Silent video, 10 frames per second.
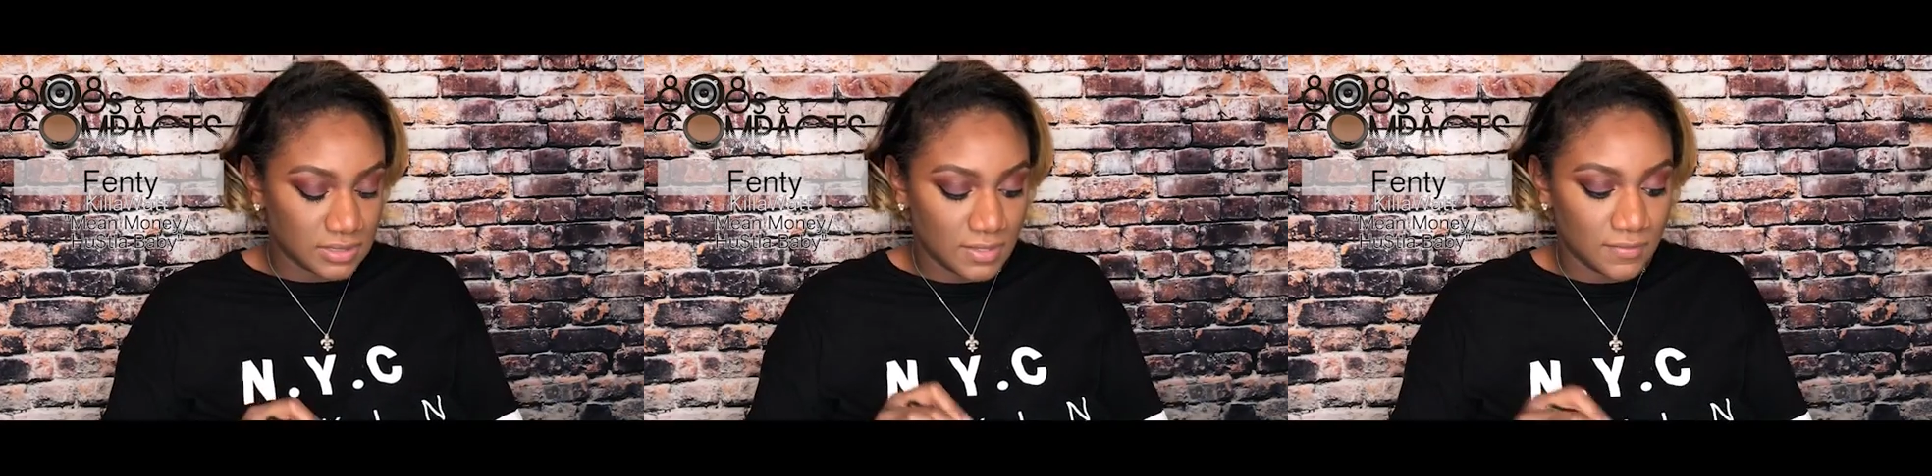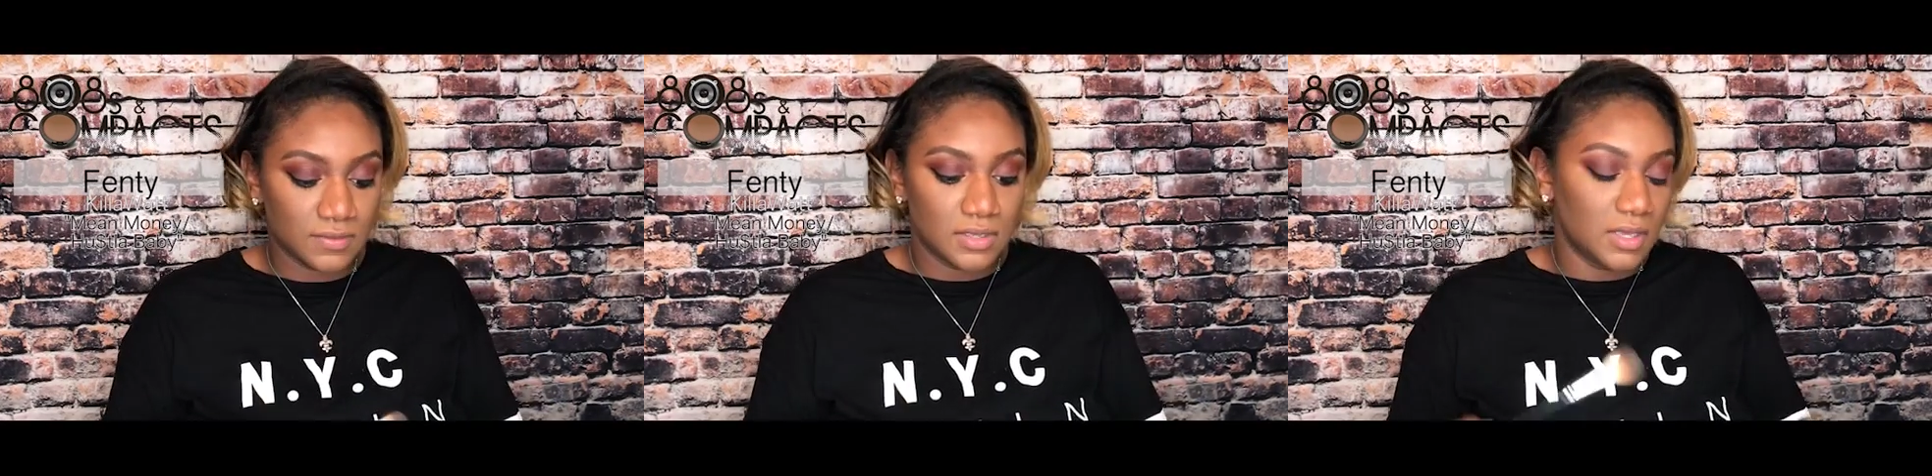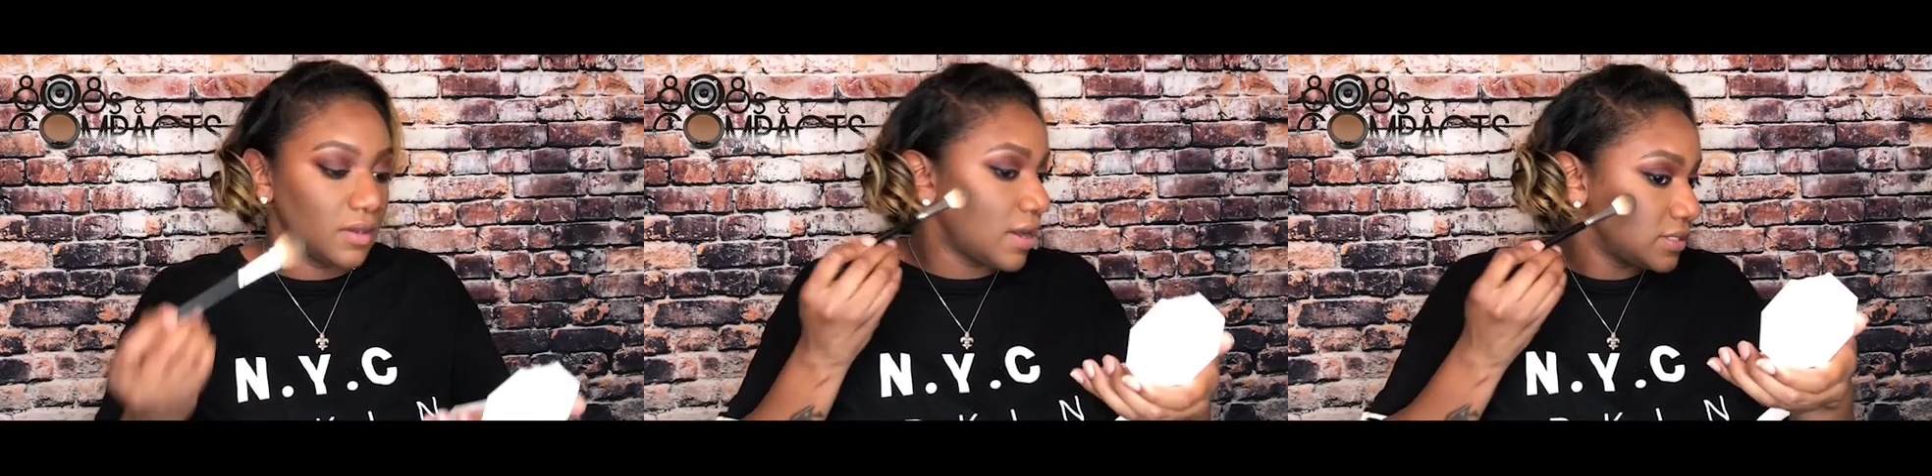these
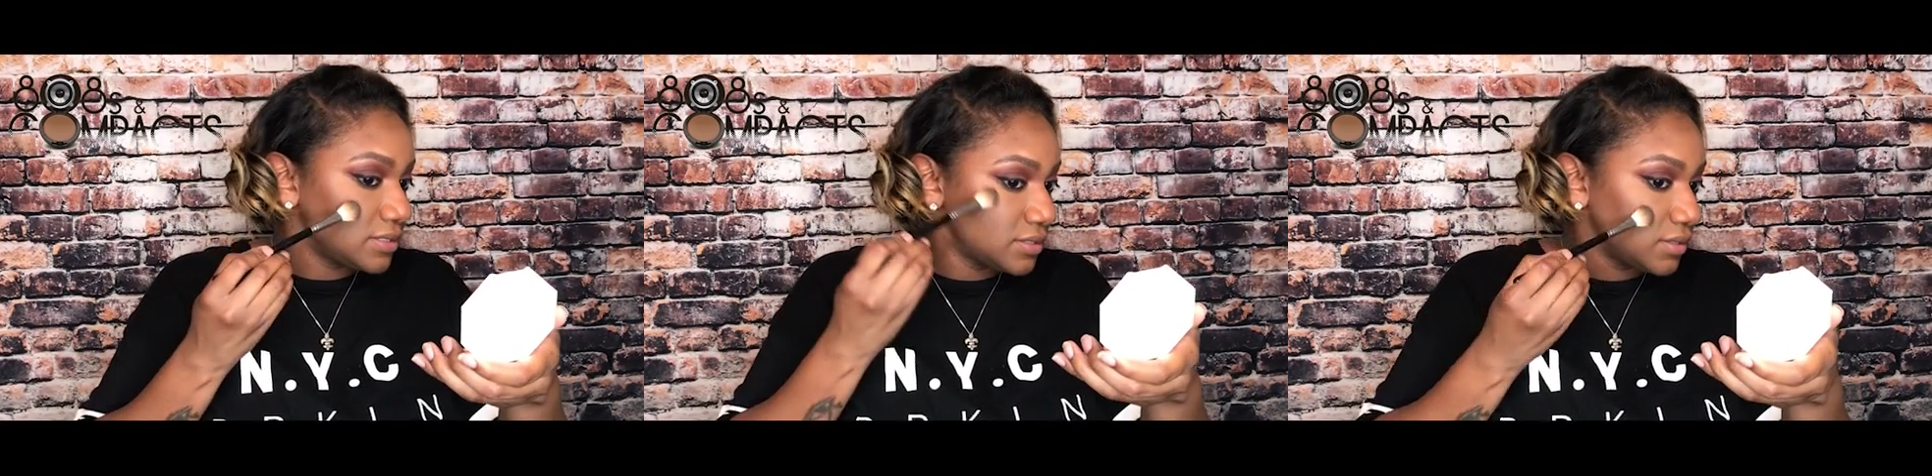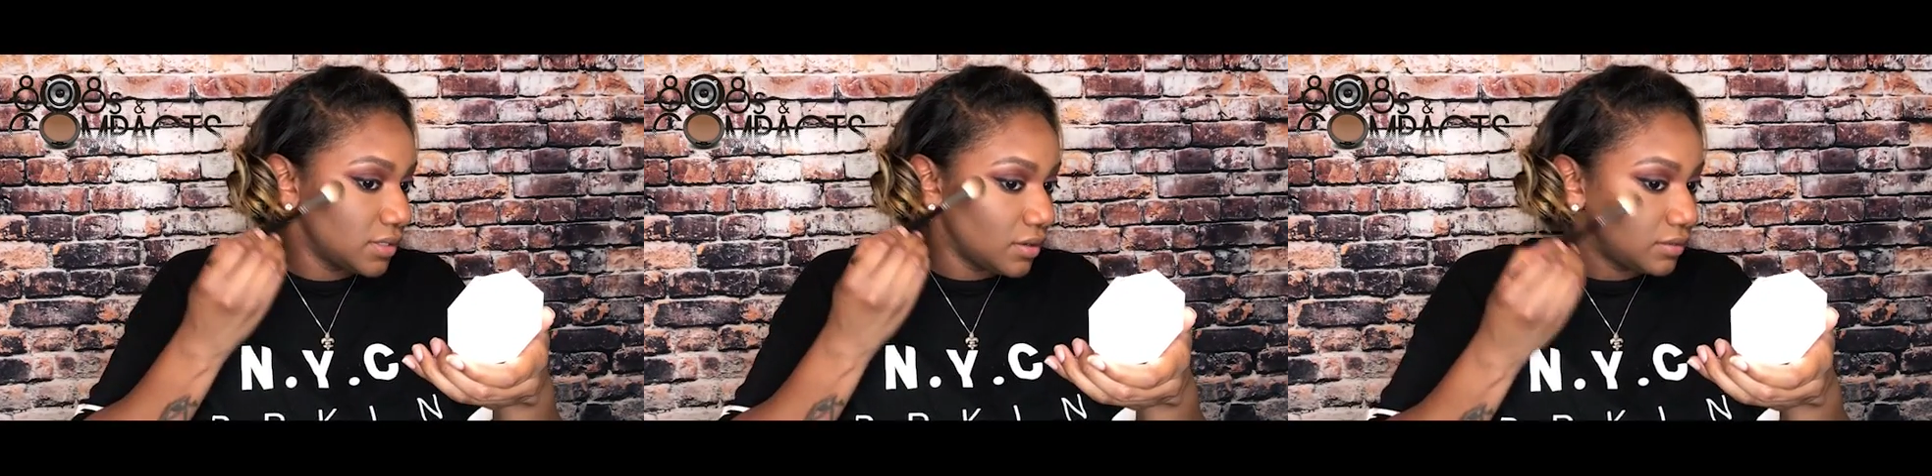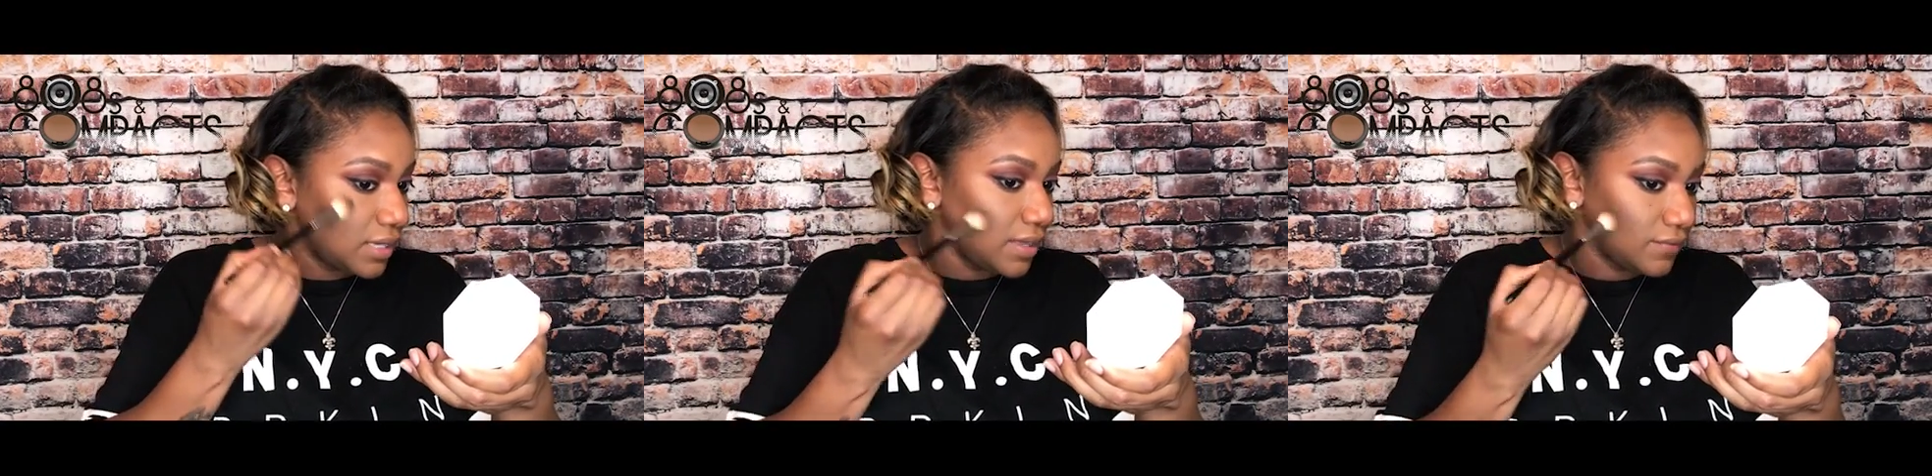cheekbones.
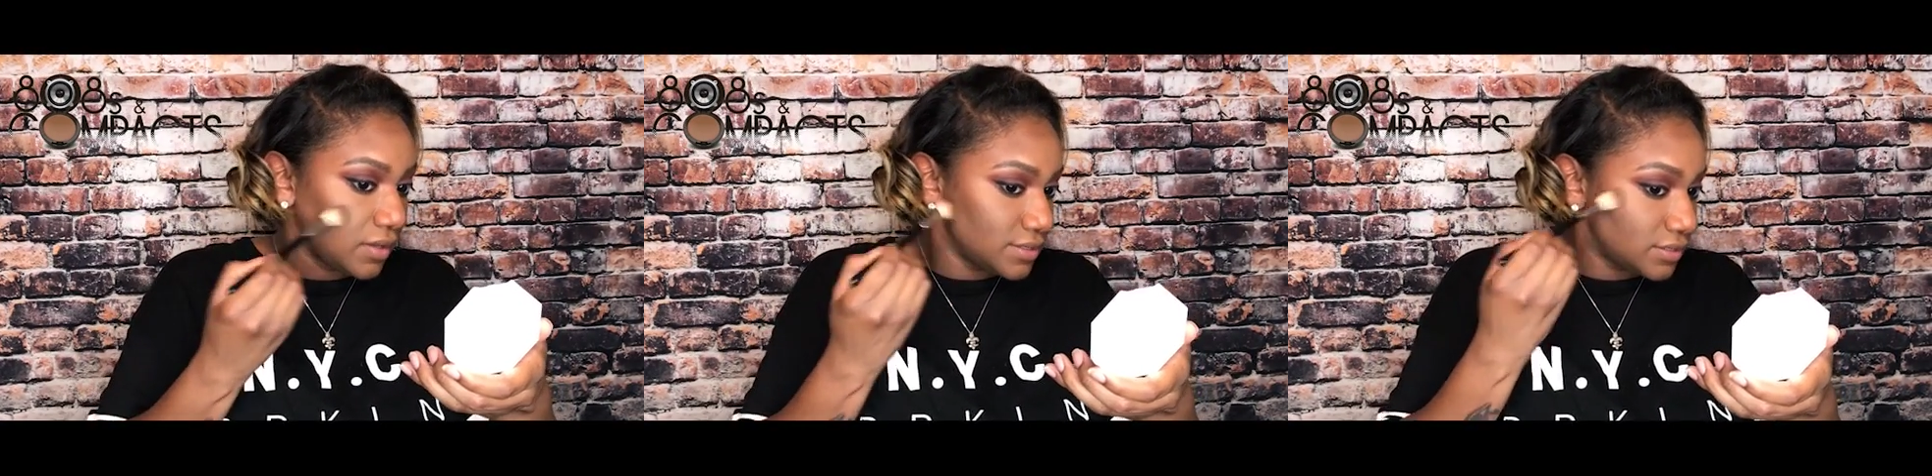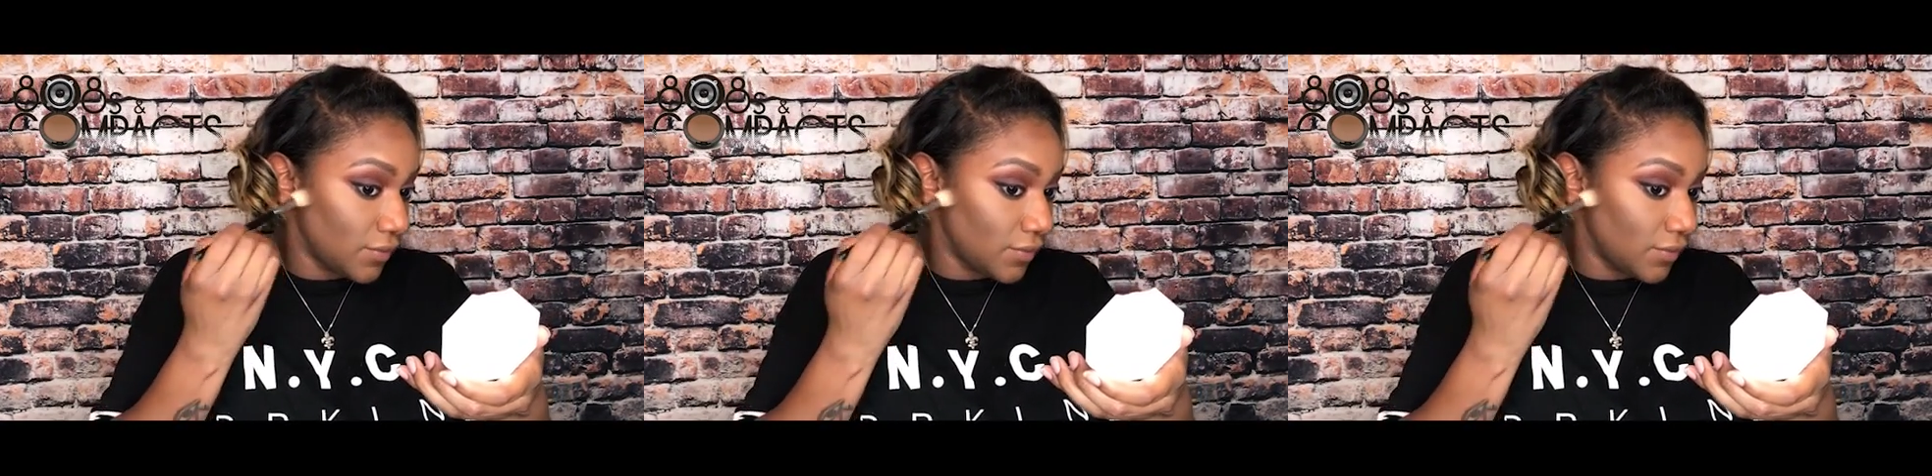Next,